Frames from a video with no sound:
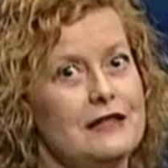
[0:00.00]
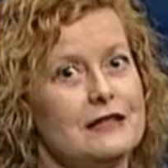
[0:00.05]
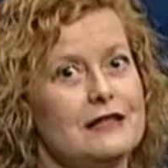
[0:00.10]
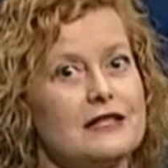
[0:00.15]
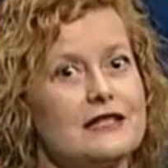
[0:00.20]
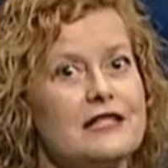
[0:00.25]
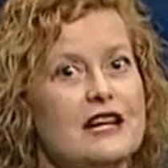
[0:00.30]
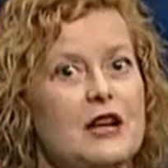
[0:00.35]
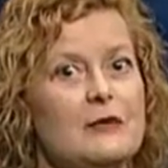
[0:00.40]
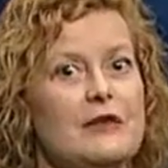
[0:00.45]
The
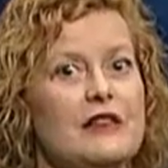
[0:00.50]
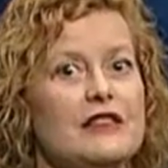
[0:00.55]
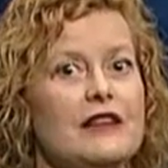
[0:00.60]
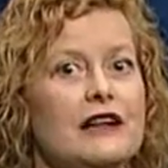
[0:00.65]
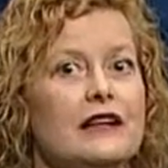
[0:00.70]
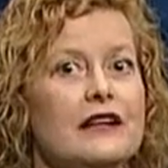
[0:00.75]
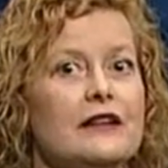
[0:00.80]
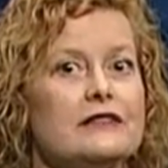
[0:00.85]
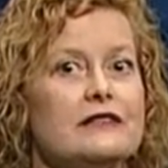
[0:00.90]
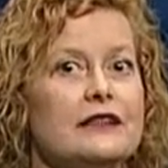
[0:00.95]
statement
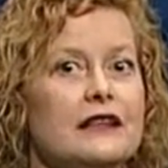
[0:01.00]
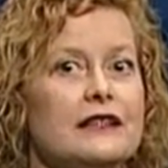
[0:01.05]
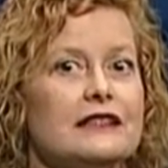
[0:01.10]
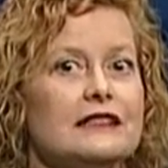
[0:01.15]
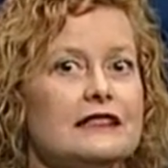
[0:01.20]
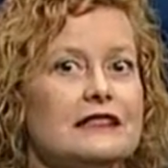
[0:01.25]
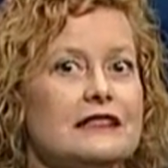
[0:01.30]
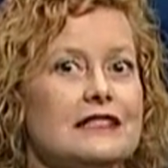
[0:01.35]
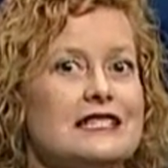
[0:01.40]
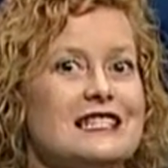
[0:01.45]
then goes on
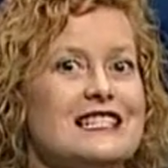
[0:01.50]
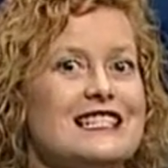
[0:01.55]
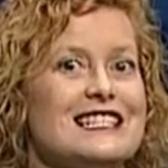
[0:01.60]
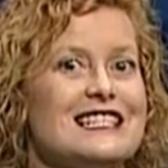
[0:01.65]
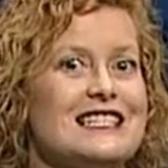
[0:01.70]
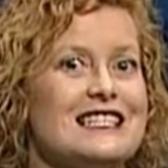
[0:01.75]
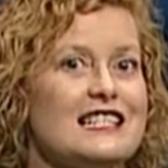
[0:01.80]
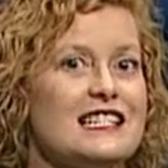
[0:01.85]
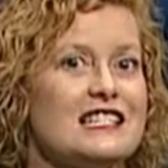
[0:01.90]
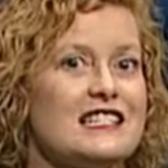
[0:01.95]
to list
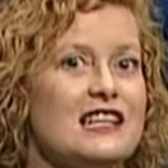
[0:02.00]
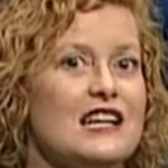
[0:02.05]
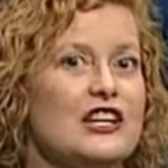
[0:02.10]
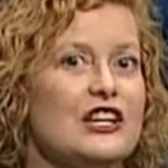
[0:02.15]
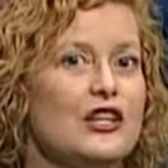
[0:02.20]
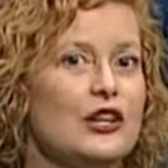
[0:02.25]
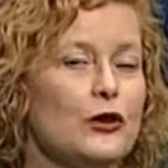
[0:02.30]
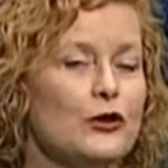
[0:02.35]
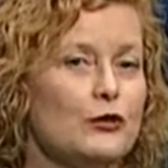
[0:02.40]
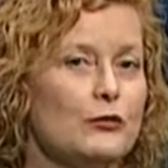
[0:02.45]
six
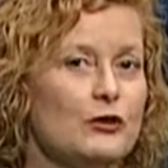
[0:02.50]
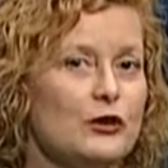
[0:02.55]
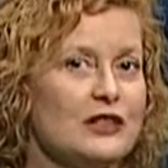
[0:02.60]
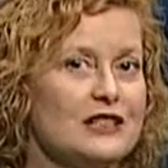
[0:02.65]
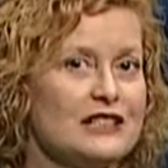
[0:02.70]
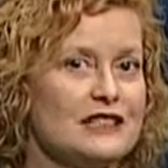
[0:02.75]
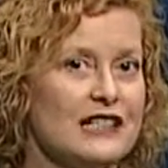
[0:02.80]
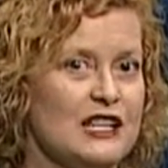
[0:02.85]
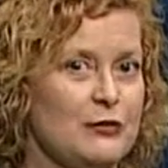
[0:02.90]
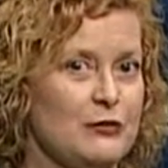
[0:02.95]
notable
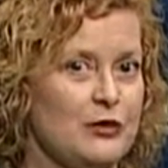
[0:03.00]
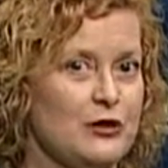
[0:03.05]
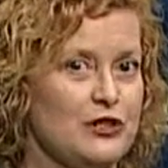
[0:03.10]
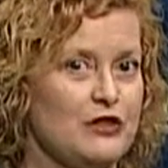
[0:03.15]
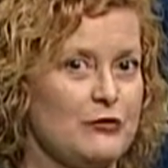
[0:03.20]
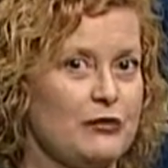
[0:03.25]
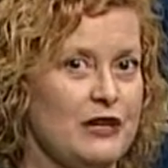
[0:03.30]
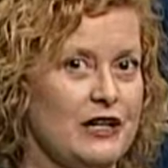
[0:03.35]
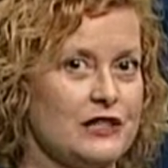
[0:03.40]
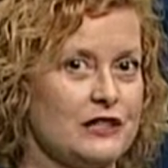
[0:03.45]
examples
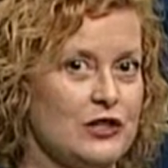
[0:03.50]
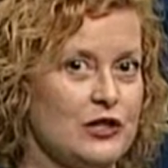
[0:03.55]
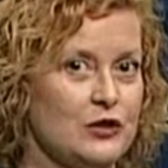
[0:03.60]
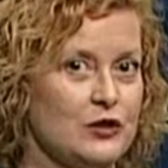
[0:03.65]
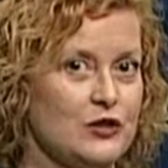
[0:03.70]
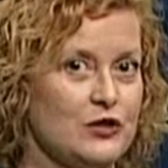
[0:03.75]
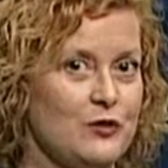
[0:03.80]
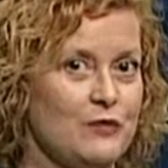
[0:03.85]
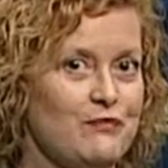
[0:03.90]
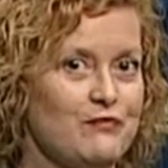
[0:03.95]
of
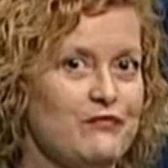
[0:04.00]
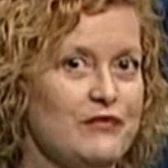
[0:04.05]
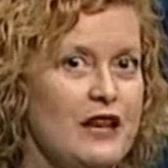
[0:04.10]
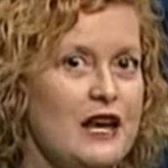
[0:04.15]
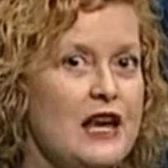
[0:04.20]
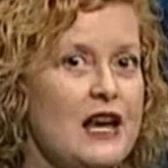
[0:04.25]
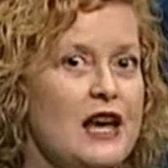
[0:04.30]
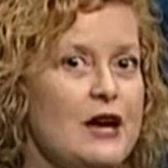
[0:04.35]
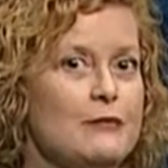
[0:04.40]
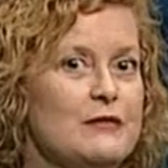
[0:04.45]
prosecution.
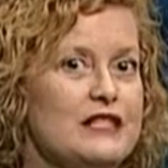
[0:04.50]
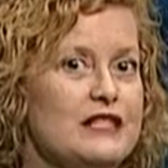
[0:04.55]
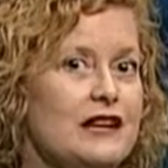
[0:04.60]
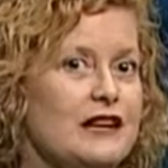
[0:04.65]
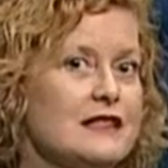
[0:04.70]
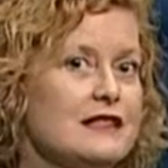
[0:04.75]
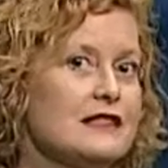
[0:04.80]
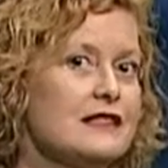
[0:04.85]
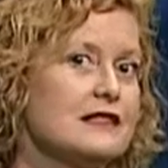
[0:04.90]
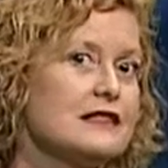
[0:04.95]

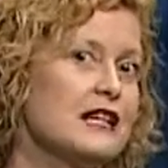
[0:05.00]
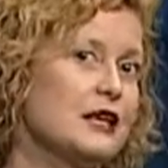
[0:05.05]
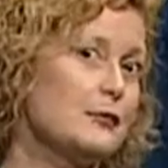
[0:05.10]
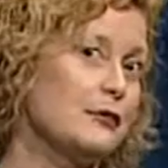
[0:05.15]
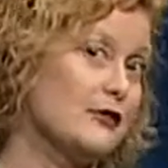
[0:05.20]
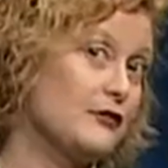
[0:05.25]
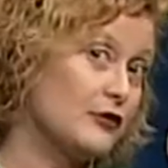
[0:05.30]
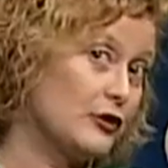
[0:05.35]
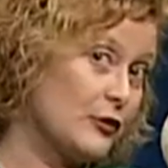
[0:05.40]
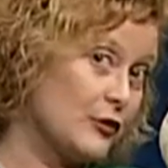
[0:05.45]
Besides the
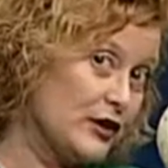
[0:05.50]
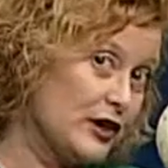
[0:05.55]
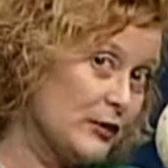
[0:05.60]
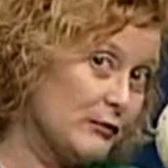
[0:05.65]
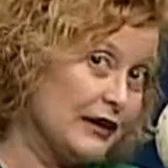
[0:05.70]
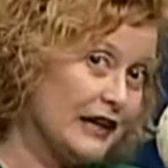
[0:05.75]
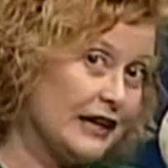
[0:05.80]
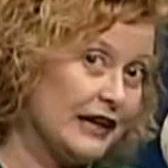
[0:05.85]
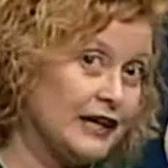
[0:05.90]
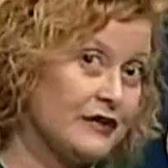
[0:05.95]
example of the Greek
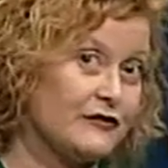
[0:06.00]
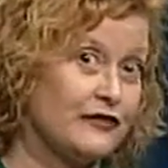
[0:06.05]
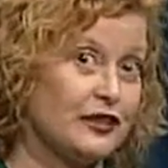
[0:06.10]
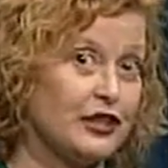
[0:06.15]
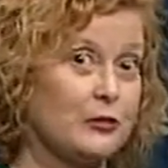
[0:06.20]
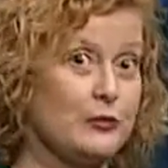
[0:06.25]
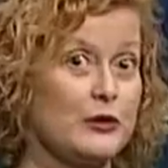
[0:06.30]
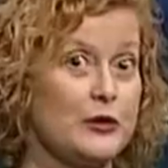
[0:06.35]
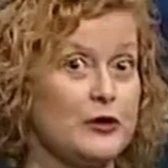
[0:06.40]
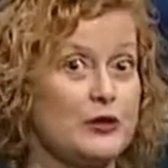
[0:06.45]
man
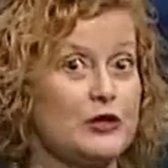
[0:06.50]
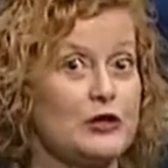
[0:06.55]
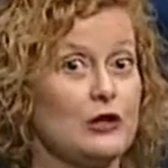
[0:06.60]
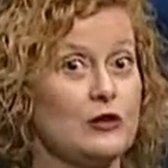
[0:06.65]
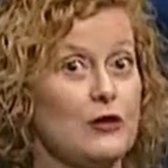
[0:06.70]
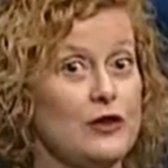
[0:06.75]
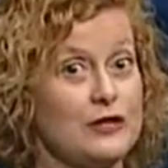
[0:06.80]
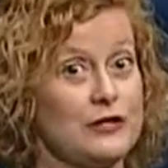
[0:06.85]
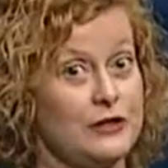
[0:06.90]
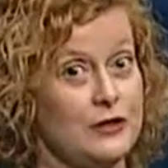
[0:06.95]
Philippos
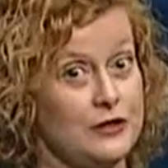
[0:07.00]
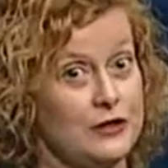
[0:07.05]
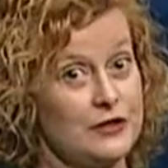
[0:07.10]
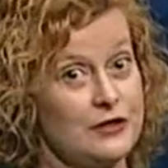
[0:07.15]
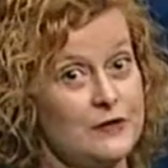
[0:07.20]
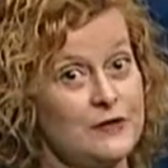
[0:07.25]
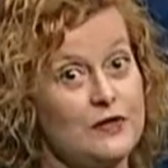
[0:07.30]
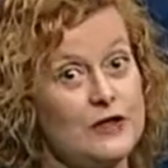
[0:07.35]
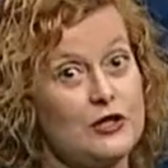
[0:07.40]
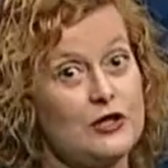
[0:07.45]

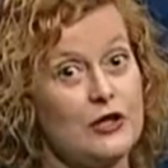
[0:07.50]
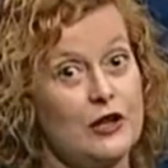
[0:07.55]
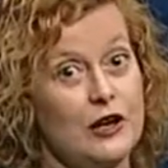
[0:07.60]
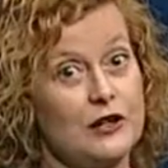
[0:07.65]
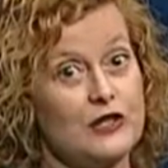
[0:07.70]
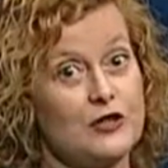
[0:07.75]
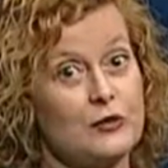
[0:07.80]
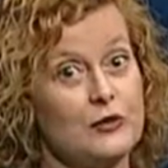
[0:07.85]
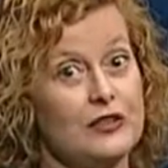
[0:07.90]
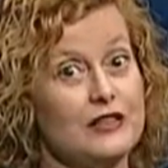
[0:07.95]
Loizos,
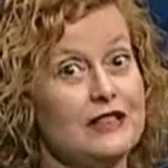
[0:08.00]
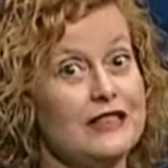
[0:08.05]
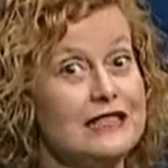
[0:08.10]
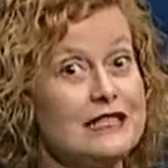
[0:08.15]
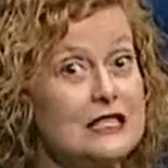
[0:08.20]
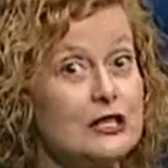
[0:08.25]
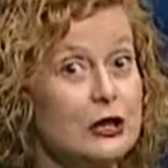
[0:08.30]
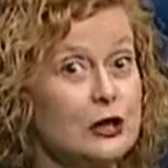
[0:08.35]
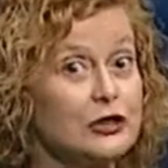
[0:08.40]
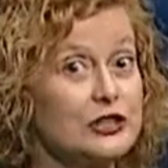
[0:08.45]
charged with
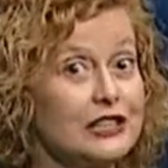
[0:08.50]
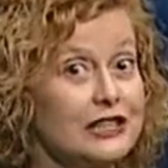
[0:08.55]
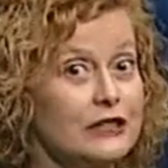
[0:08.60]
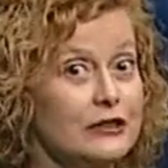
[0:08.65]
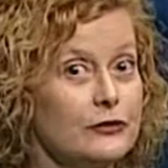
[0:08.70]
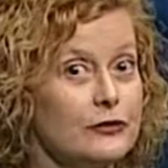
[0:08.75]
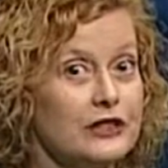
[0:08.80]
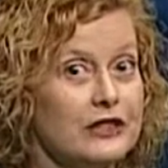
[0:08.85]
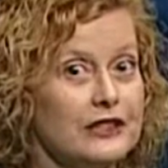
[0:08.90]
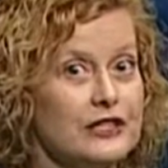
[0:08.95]
insulting
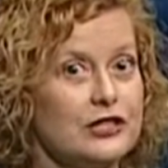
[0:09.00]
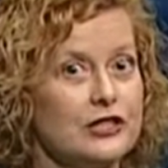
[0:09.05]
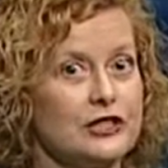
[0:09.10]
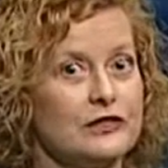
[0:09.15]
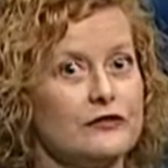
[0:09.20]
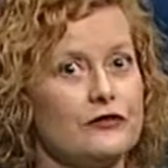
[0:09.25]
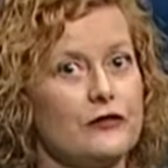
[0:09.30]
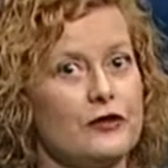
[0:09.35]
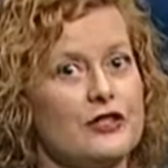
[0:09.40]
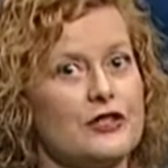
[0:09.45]

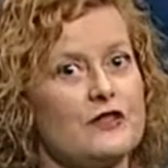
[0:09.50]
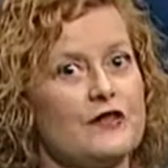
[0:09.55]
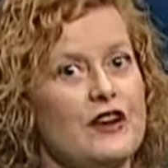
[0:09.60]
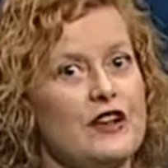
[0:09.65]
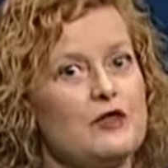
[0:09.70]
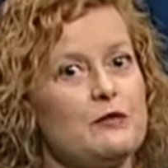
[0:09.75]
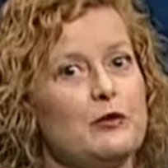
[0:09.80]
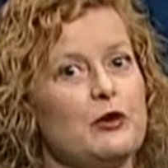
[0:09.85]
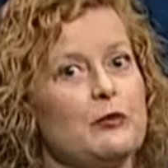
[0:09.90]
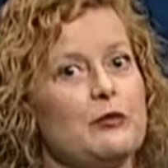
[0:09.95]
religion for his
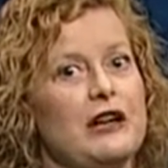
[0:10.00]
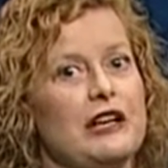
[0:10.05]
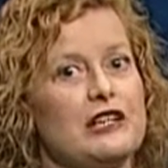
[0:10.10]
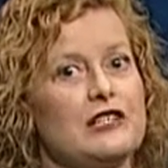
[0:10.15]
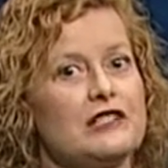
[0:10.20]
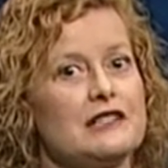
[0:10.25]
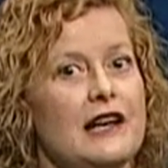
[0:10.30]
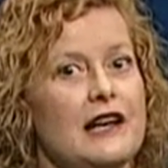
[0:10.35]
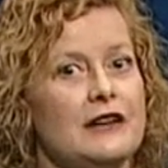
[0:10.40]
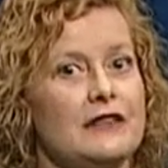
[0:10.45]
Facebook page
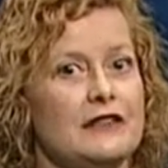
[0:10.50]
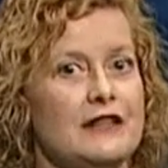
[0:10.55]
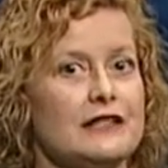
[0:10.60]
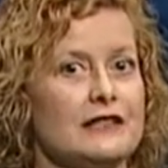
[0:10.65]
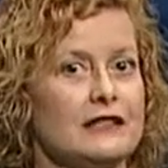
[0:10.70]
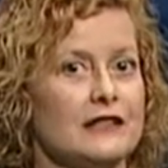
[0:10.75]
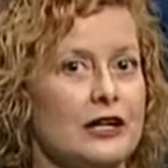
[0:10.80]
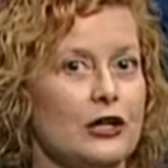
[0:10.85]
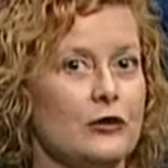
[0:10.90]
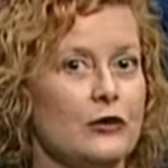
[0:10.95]

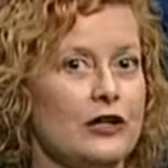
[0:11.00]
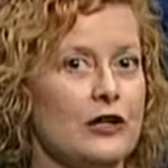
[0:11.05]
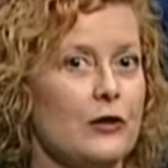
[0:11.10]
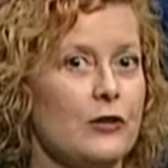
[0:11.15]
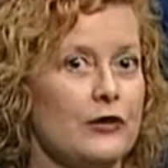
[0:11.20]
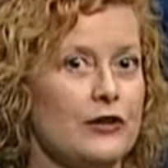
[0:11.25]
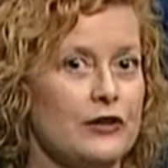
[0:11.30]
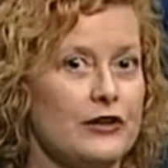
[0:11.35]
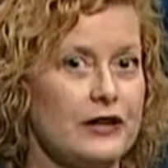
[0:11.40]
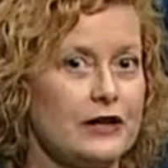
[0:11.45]
satirizing a Greek
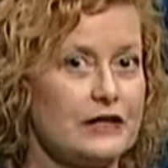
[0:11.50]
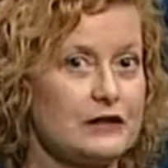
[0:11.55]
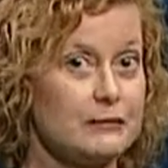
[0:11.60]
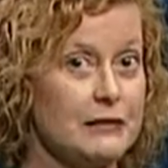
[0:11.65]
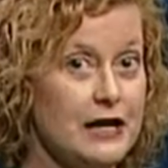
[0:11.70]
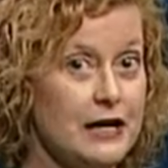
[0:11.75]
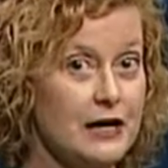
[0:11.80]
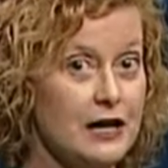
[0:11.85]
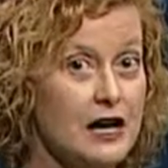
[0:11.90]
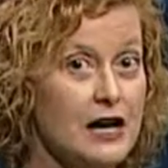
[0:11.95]
Orthodox
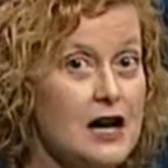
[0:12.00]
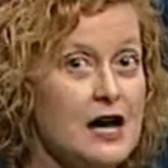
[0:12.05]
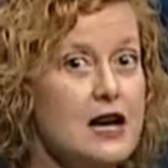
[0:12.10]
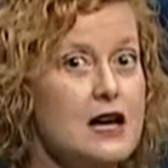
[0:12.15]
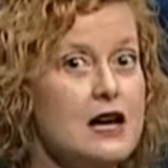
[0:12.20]
monk,